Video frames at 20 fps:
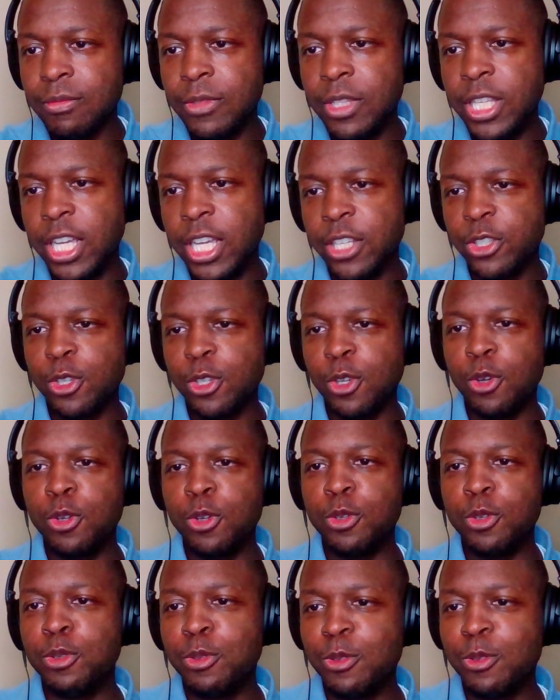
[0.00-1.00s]
yeah,
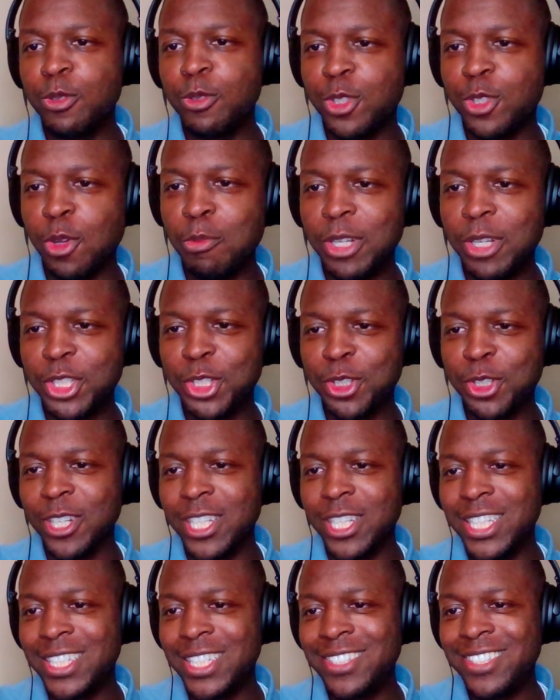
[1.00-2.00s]
so, so much
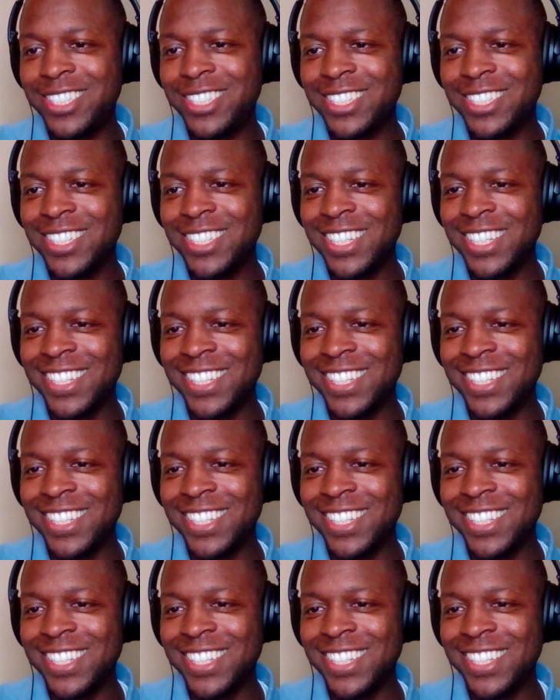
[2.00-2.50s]
cringe.